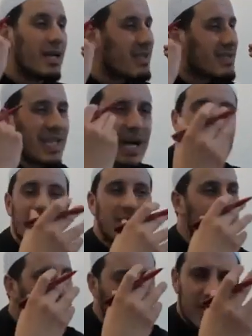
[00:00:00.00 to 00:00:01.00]
He's now it's
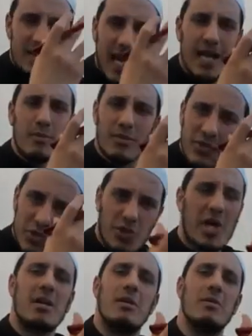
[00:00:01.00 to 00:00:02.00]
just time of
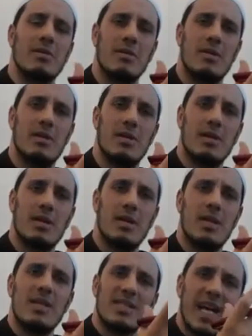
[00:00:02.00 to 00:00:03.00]
struggle,
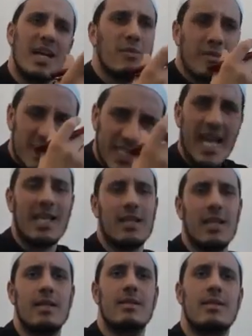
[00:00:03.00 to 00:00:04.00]
time of
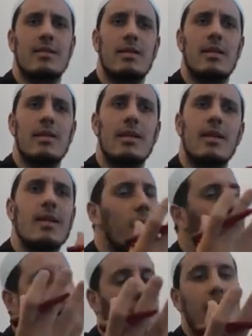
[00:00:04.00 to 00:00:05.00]
sadness.
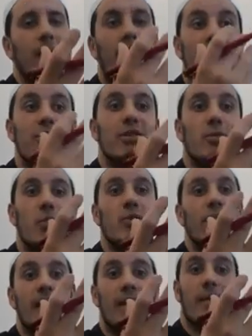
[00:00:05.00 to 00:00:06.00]
But Allah is
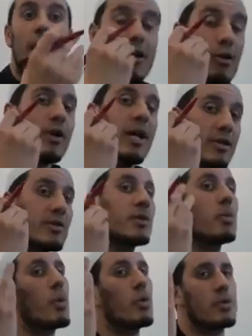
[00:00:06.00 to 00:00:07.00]
rewarding him. And look at the
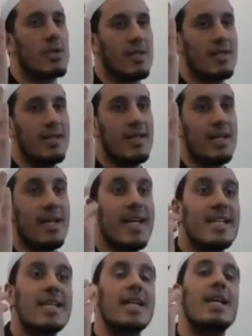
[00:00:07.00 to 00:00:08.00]
reward.
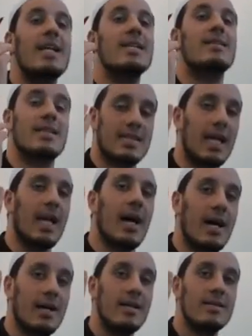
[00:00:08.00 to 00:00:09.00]
He's going to lead the
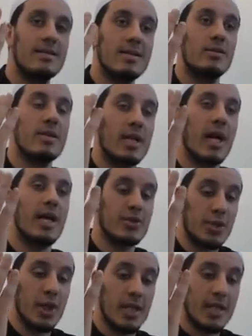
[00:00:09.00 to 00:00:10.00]
salah, so the night
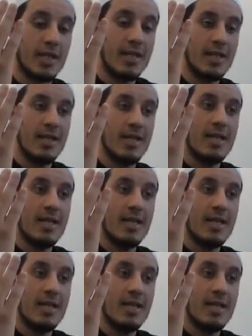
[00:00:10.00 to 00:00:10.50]
journey,